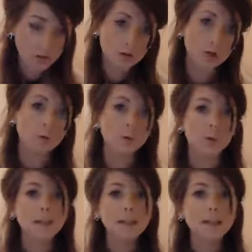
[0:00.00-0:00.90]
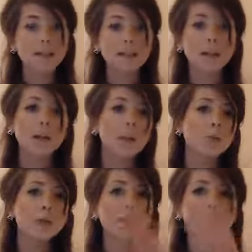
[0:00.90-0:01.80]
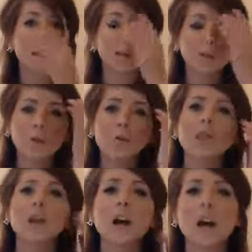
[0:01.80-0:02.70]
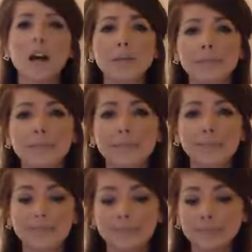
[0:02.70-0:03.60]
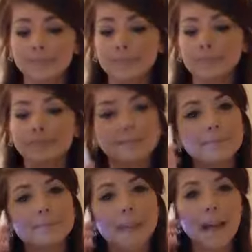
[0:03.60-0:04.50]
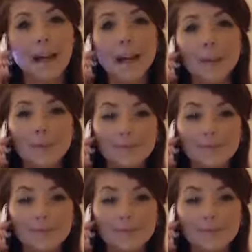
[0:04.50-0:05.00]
Oh, Louise, you're ringing me at the wrong time. Hello?